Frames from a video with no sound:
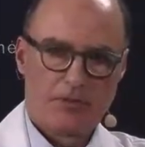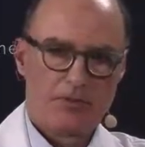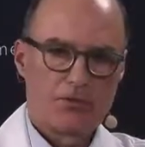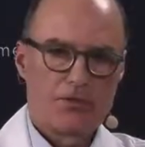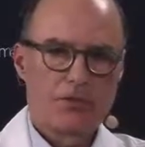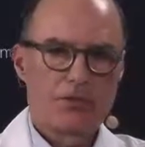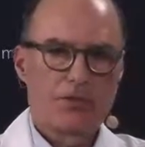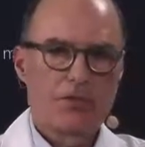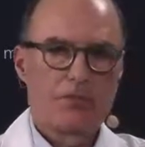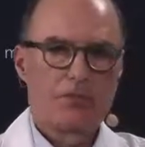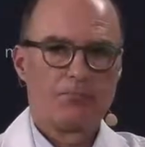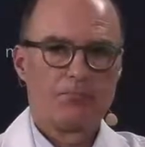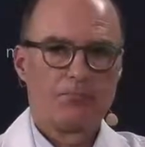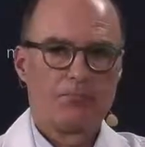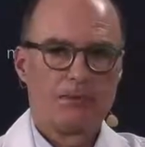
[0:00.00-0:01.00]

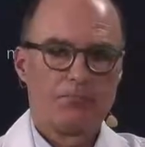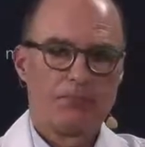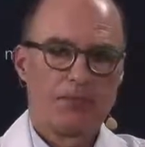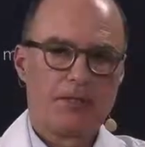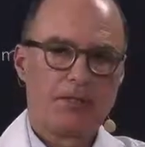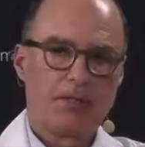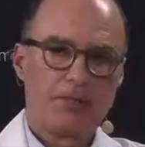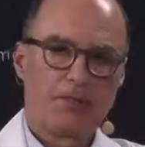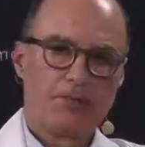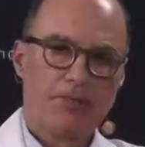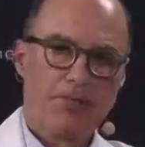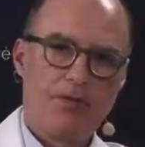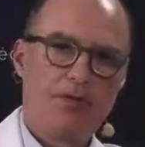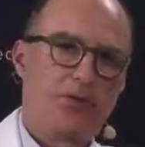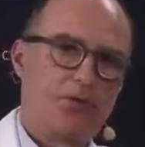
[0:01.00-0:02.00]
So depending on the
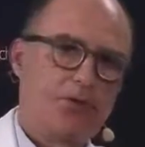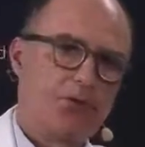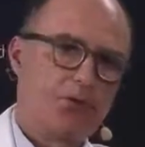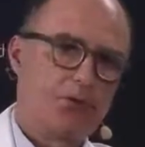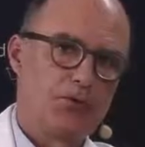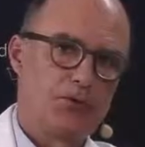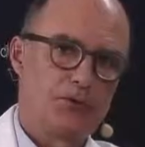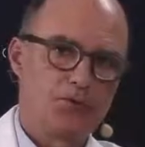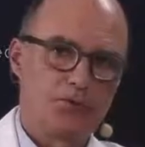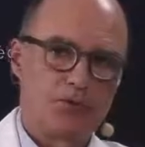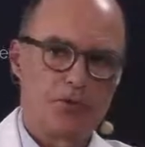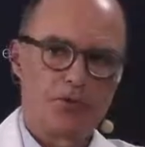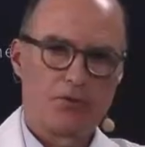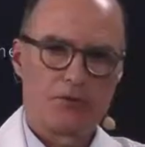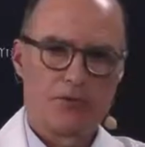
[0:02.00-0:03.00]
filler you use, you're
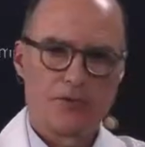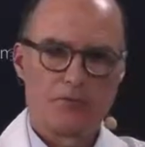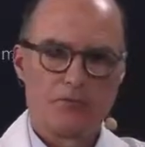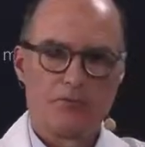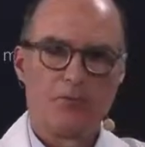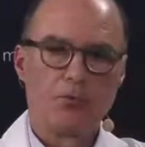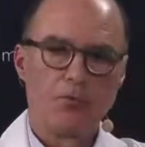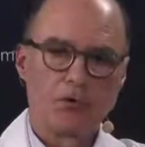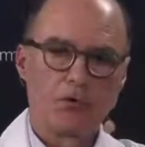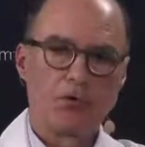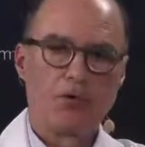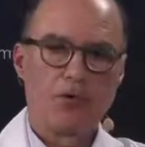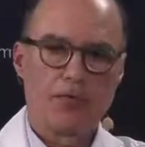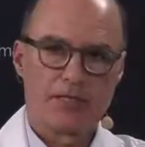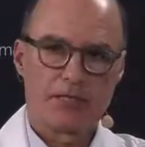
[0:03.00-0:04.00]
going to have more
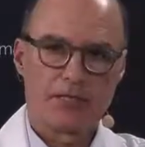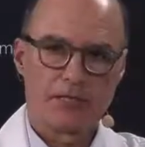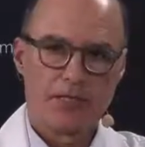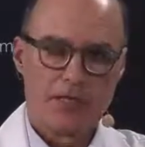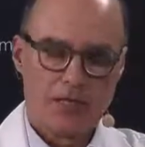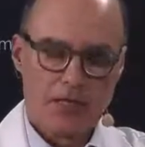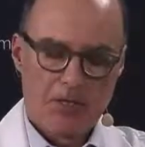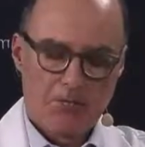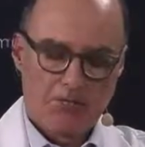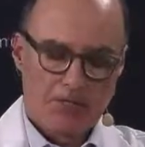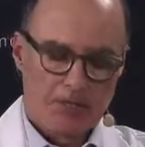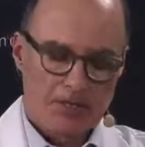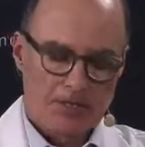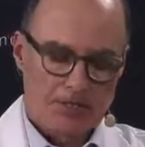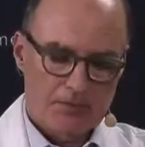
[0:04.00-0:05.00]
or less.
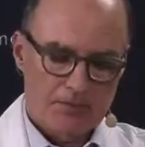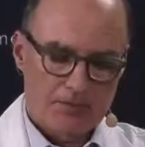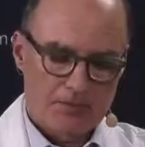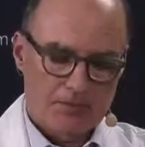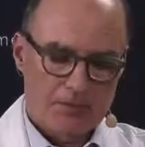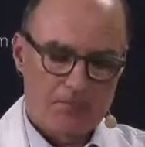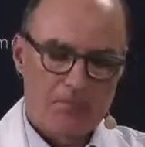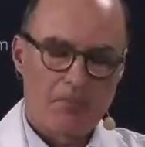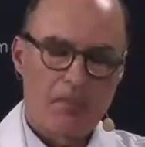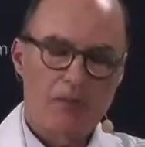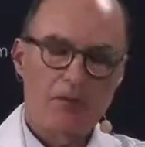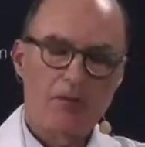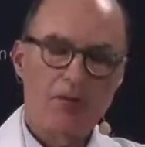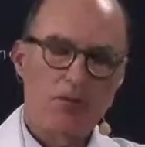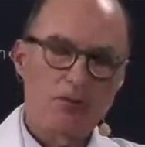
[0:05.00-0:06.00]
But
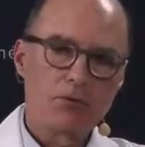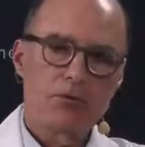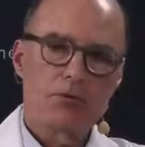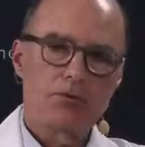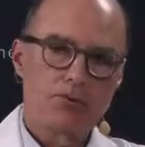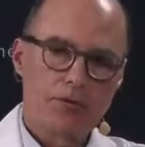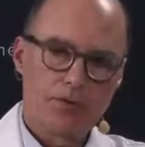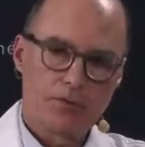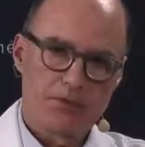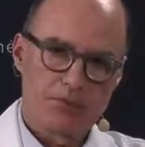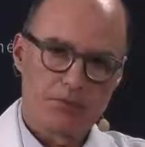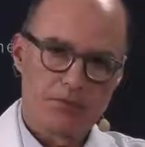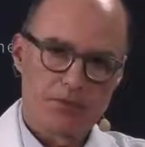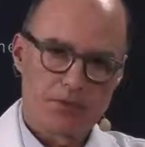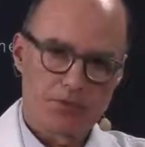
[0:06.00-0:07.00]
my own
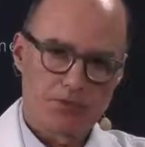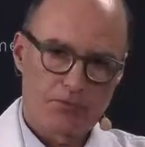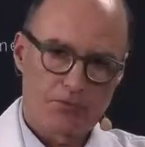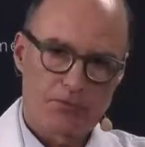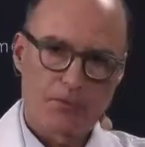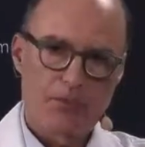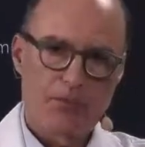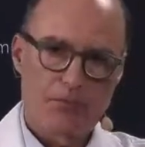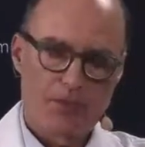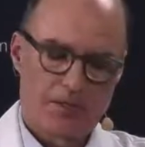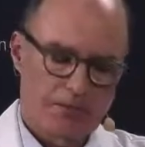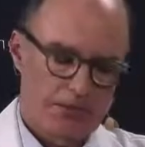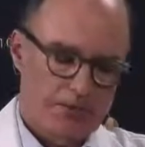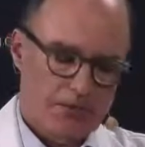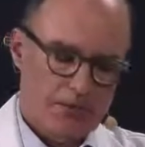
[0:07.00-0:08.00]
experience is the
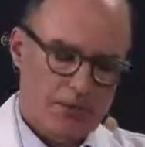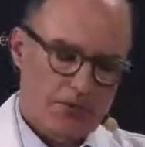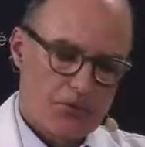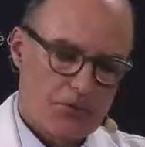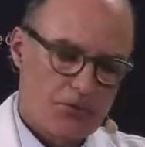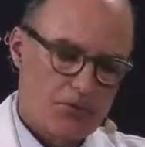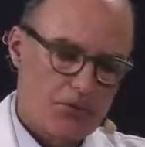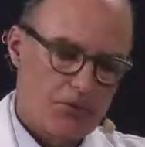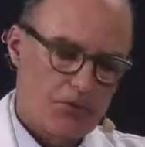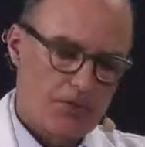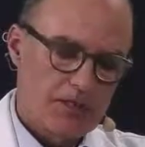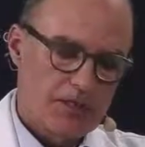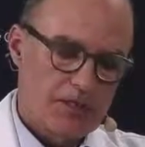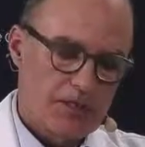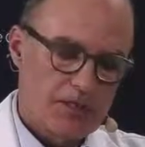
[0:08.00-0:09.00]
following.
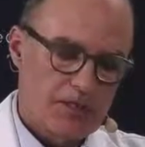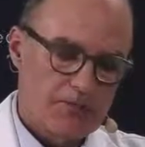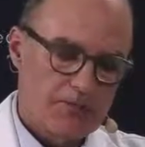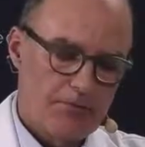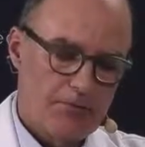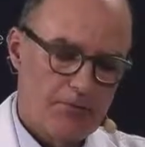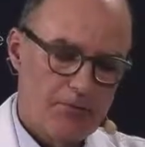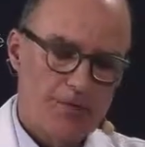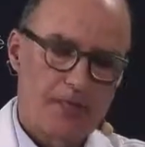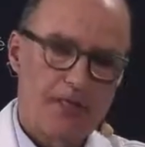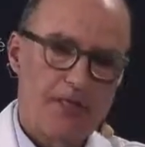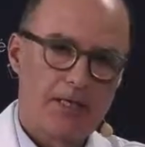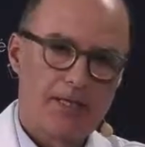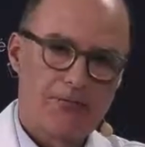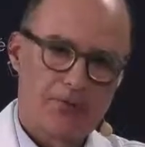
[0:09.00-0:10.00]
Using Filorga
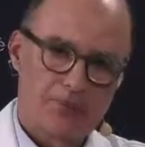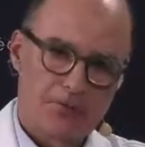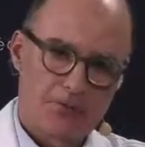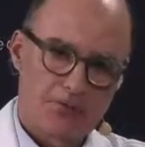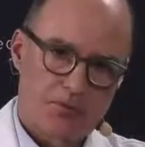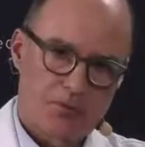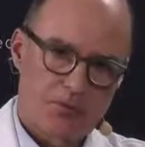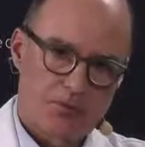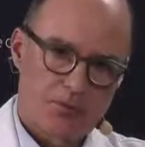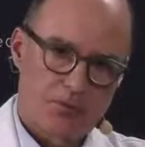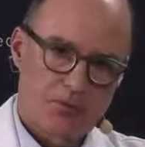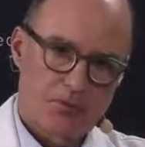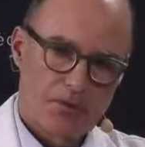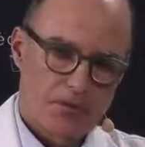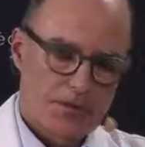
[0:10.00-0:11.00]
lips,
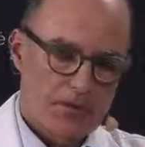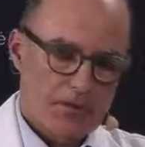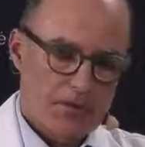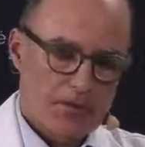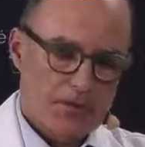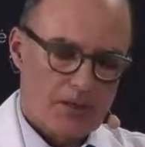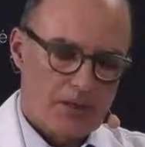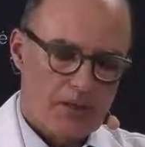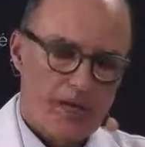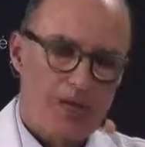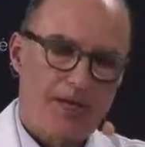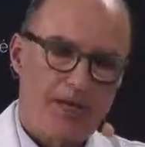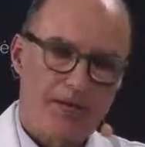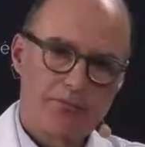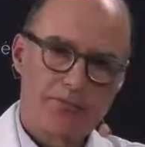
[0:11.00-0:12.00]

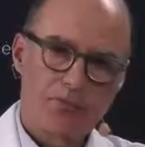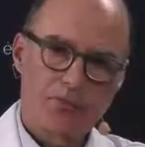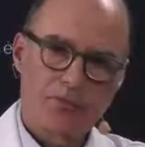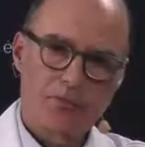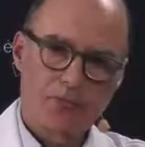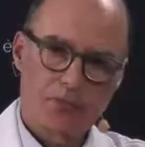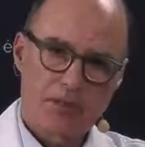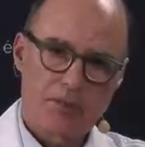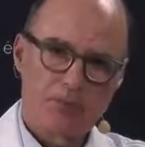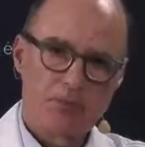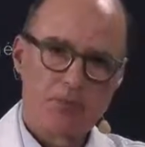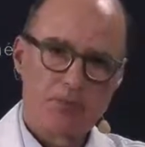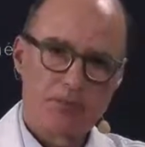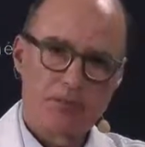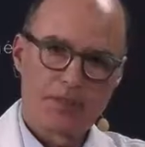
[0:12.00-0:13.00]
I have
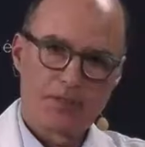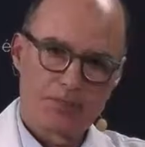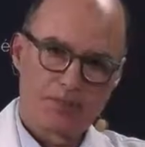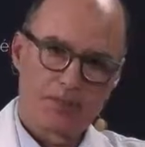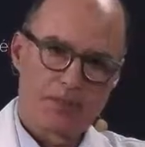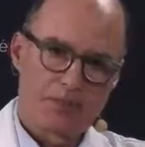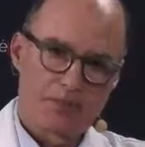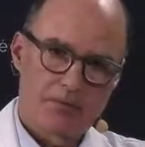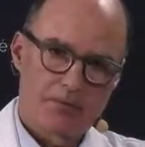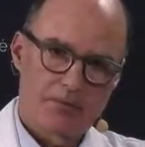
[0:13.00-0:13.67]
sometimes more edema,